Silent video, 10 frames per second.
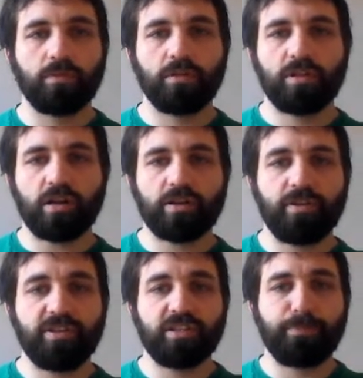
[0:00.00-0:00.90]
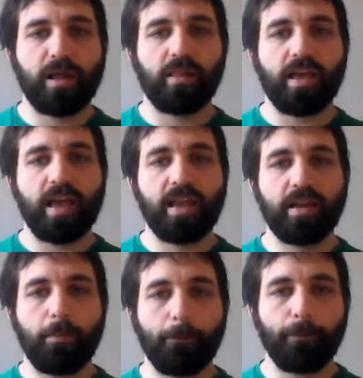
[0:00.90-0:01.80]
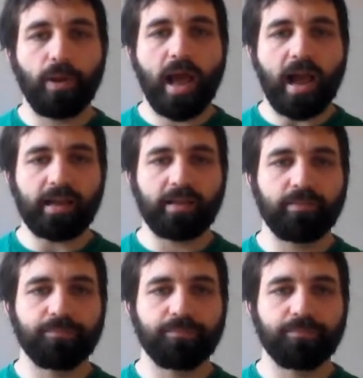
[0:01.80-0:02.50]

target creature spell in black.